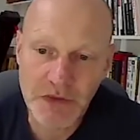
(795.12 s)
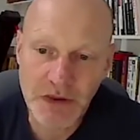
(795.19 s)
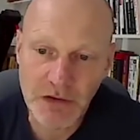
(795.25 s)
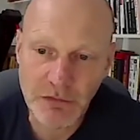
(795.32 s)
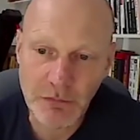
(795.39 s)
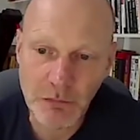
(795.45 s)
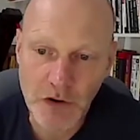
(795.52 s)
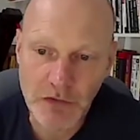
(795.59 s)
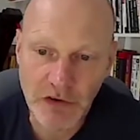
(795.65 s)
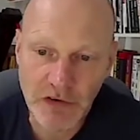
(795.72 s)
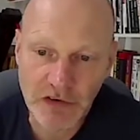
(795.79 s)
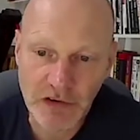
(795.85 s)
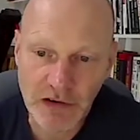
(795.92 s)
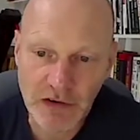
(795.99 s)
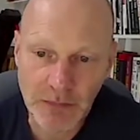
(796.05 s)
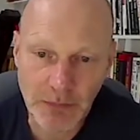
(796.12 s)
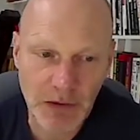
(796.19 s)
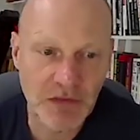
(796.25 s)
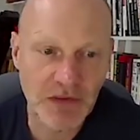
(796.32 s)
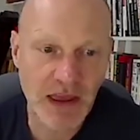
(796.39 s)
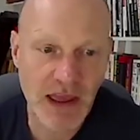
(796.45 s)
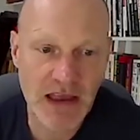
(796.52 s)
from one of her slides.
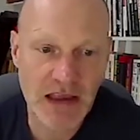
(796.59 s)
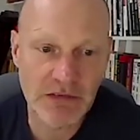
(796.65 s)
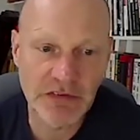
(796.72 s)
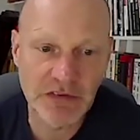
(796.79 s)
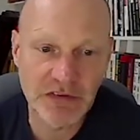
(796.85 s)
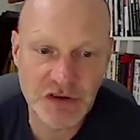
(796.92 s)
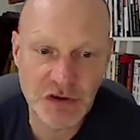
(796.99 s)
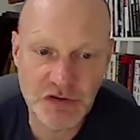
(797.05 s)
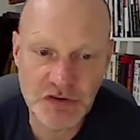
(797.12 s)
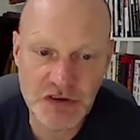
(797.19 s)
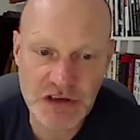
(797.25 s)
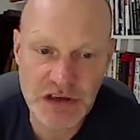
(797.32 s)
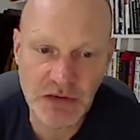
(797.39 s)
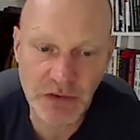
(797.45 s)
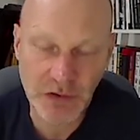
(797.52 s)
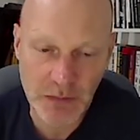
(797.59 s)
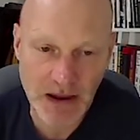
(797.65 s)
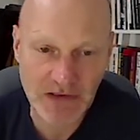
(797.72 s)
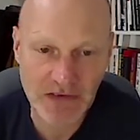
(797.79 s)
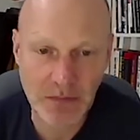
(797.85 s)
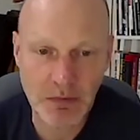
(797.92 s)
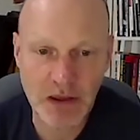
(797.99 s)
Both caregivers and children use
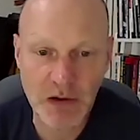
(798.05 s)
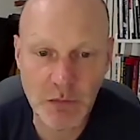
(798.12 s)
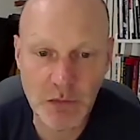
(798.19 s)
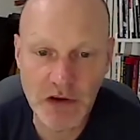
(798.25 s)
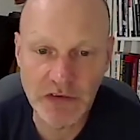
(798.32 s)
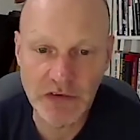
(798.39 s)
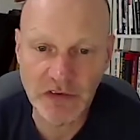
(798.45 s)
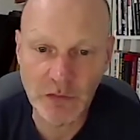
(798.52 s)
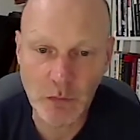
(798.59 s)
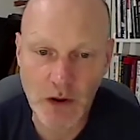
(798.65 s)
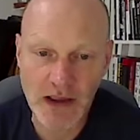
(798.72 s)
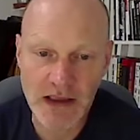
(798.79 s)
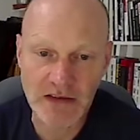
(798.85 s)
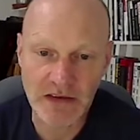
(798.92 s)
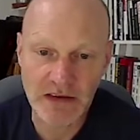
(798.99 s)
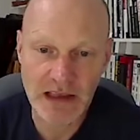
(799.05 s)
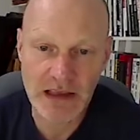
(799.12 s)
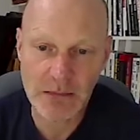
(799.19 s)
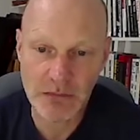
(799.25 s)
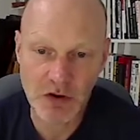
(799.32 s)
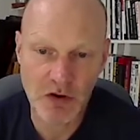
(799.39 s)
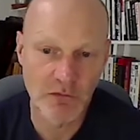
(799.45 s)
onomatopoeic words as a way to
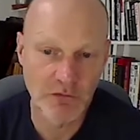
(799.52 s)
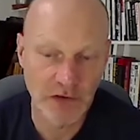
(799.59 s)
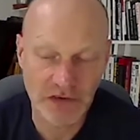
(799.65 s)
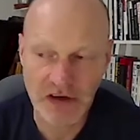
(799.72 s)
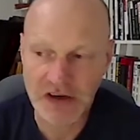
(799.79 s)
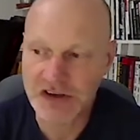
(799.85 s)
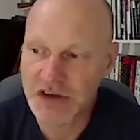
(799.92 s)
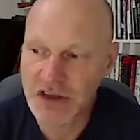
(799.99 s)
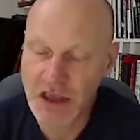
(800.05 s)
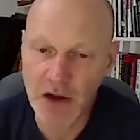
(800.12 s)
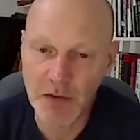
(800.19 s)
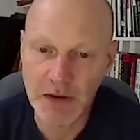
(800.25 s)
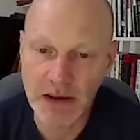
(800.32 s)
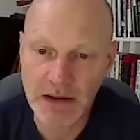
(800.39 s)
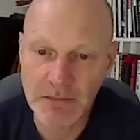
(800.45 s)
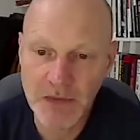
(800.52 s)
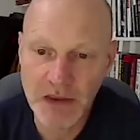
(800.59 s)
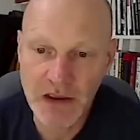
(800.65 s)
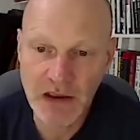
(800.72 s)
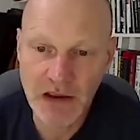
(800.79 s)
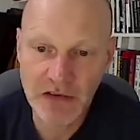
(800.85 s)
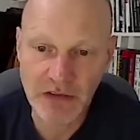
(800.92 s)
keep the conversation going.
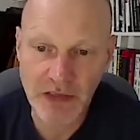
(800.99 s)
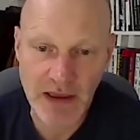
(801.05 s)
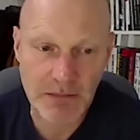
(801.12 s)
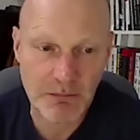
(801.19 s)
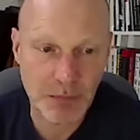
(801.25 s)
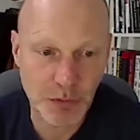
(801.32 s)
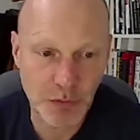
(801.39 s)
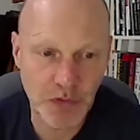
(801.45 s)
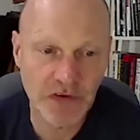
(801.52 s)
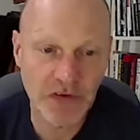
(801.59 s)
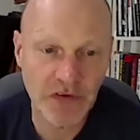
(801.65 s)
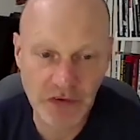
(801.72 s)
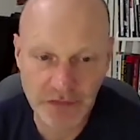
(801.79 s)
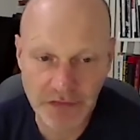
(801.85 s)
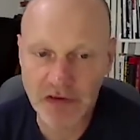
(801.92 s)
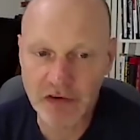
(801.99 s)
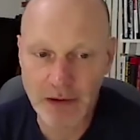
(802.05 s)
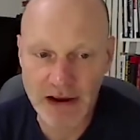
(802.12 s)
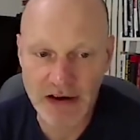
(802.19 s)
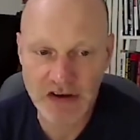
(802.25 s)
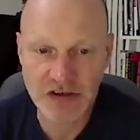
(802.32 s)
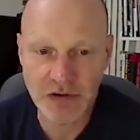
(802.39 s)
So that importance of
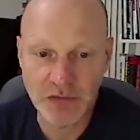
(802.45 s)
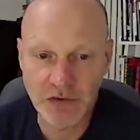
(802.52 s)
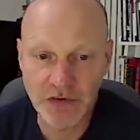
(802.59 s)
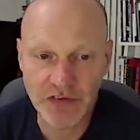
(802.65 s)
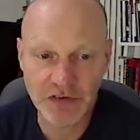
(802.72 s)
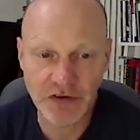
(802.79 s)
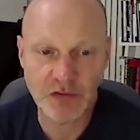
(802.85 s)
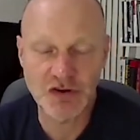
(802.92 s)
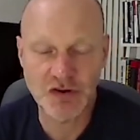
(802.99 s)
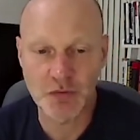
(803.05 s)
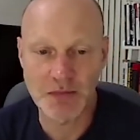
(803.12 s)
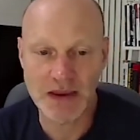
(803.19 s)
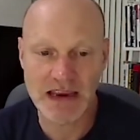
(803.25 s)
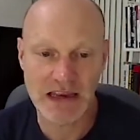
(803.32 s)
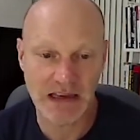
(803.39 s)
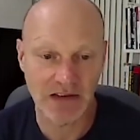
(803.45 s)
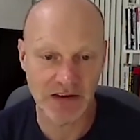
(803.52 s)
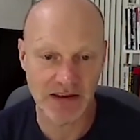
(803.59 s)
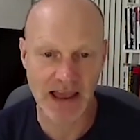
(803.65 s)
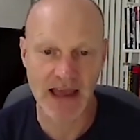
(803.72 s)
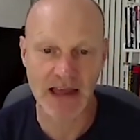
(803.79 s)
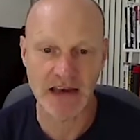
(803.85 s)
interaction and the social meanings
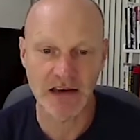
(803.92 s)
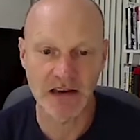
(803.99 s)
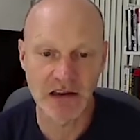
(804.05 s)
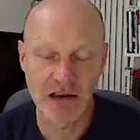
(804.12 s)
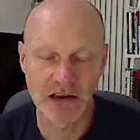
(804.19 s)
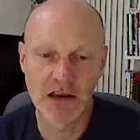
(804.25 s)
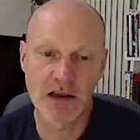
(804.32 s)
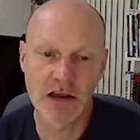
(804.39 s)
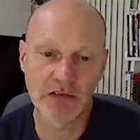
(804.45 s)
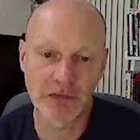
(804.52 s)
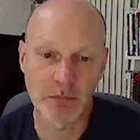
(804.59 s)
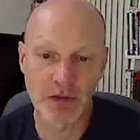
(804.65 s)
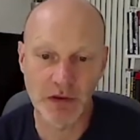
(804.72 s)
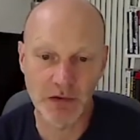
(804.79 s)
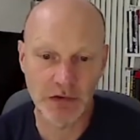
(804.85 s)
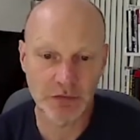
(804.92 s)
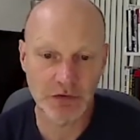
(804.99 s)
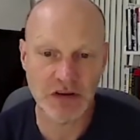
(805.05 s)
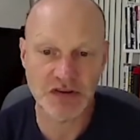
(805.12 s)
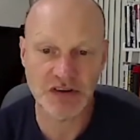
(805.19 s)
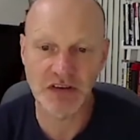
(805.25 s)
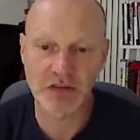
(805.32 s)
again of some of those
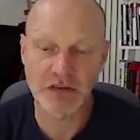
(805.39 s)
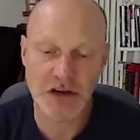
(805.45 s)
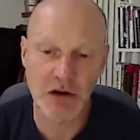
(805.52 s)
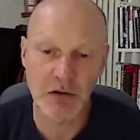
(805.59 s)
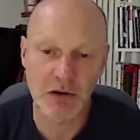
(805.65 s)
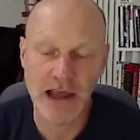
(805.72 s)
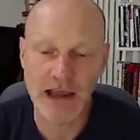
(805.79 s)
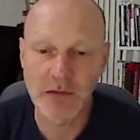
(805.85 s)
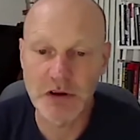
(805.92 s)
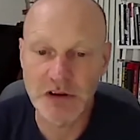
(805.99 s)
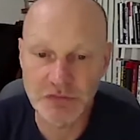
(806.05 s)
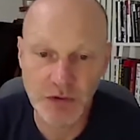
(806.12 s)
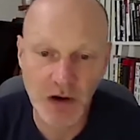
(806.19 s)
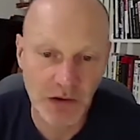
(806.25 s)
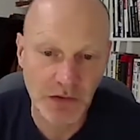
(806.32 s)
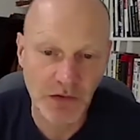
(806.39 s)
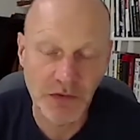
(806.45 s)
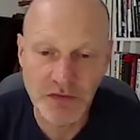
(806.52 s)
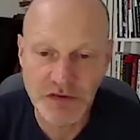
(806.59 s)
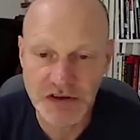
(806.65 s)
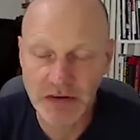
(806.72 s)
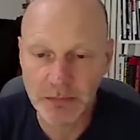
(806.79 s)
features of child language, rather
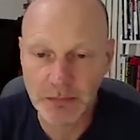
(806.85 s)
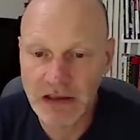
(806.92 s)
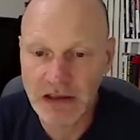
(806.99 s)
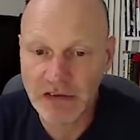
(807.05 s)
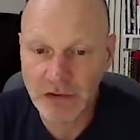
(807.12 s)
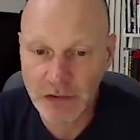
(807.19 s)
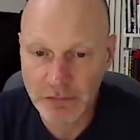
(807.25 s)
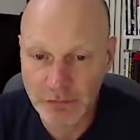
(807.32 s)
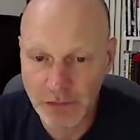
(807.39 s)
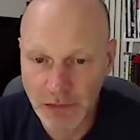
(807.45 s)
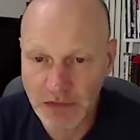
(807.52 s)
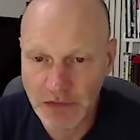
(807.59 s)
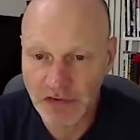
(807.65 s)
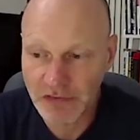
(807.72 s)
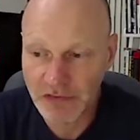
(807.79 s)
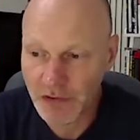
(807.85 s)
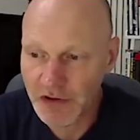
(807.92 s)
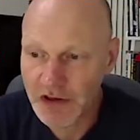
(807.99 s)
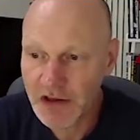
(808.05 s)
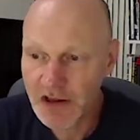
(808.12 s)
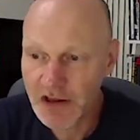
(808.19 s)
than just being sort of focused on